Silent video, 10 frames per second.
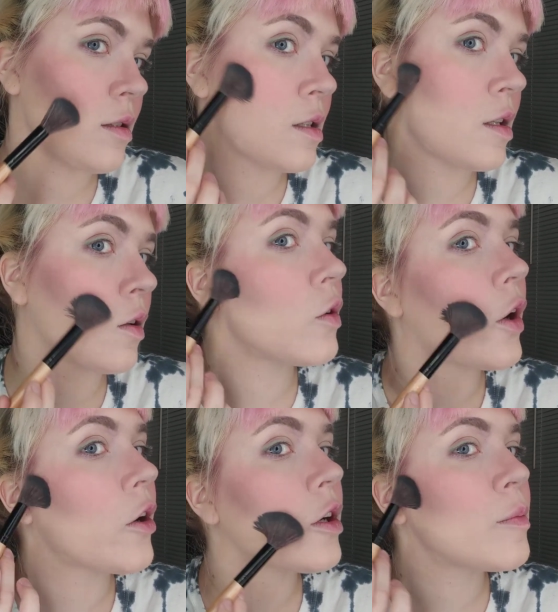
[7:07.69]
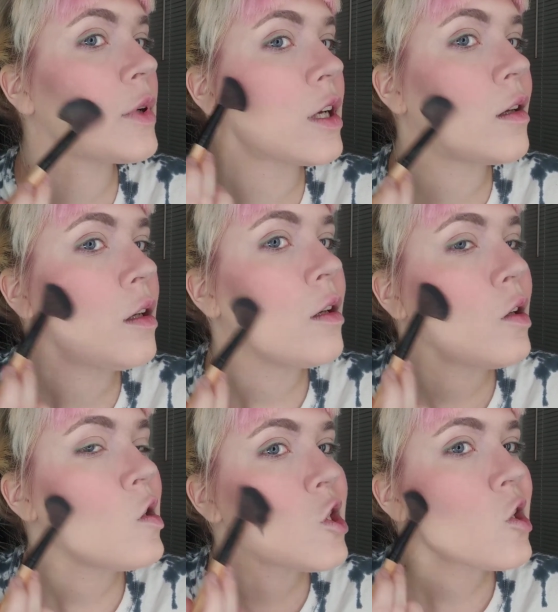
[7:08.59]
It's like a little dark, but
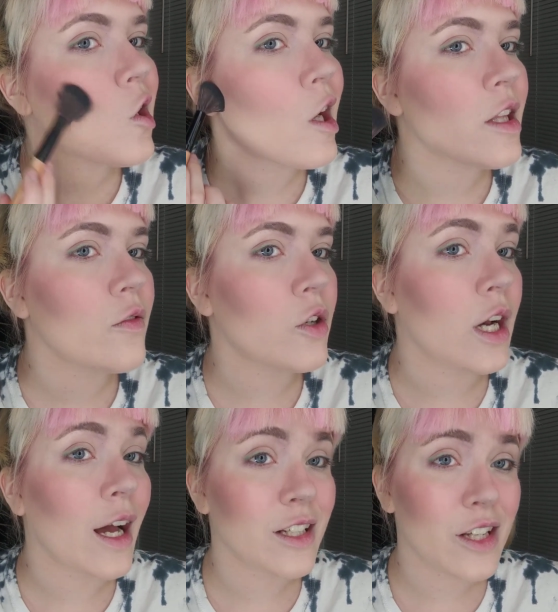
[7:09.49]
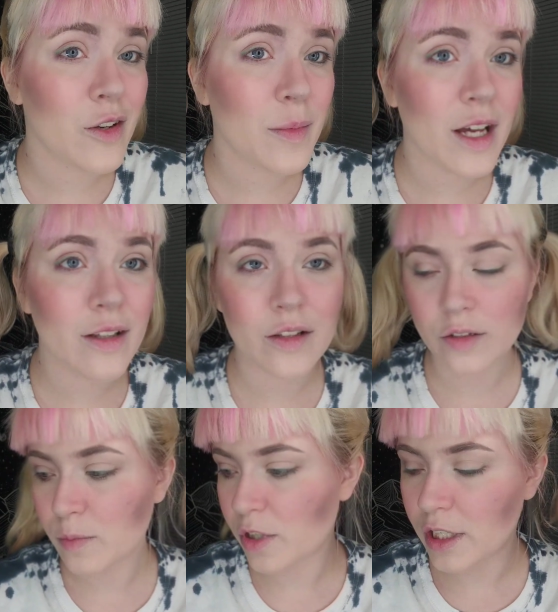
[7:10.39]
I think for an eyeshadow palette, it
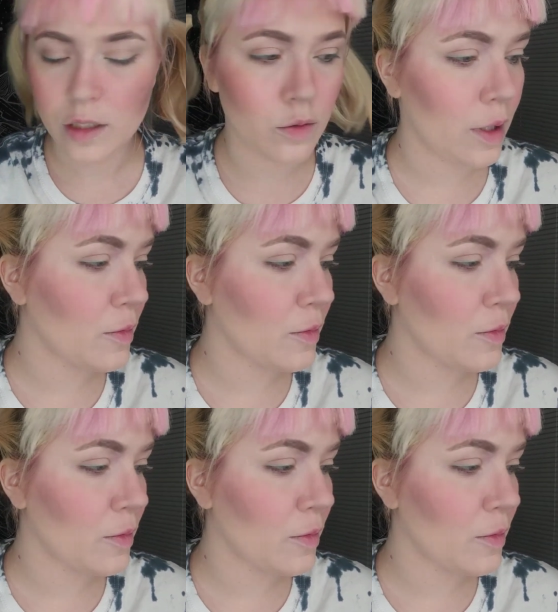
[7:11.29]
looks pretty cute.